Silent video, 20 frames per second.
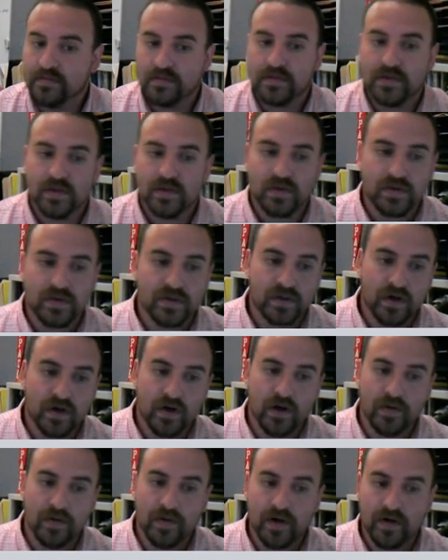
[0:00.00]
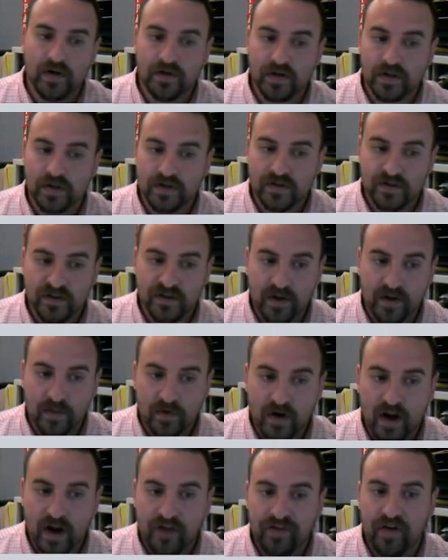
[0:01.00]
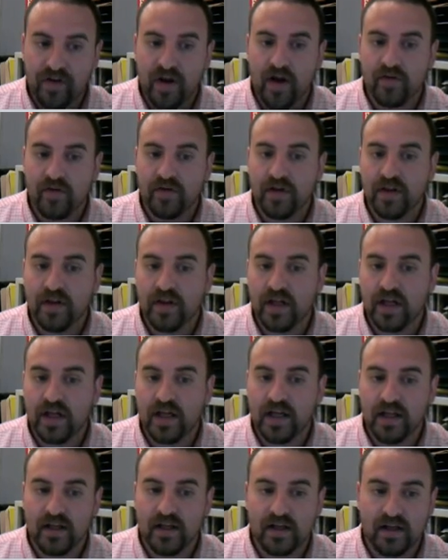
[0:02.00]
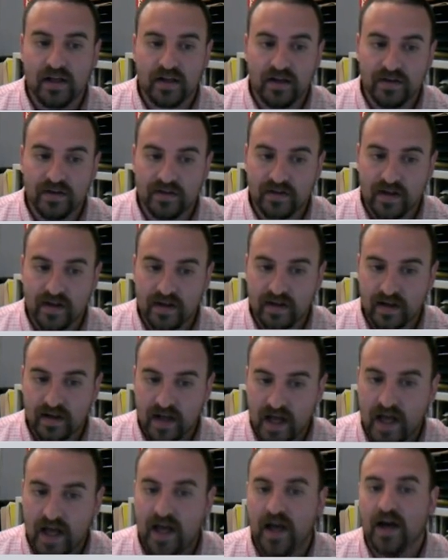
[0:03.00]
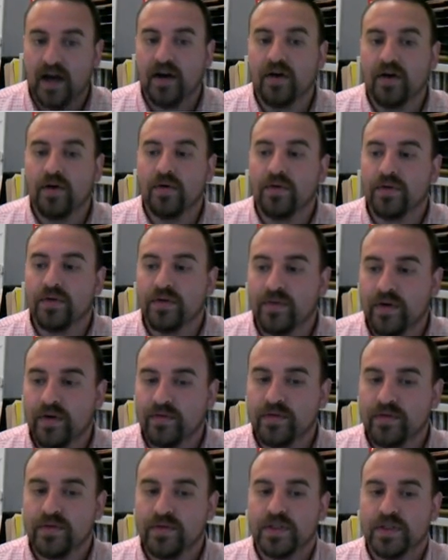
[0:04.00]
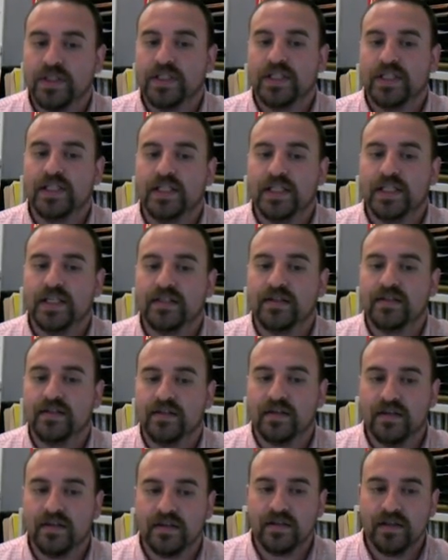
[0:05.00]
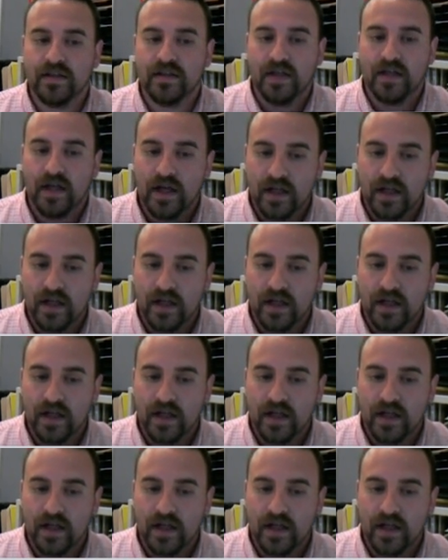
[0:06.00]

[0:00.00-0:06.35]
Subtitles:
So it's talking about, it's summarizing everything and saying how the revolution didn't necessarily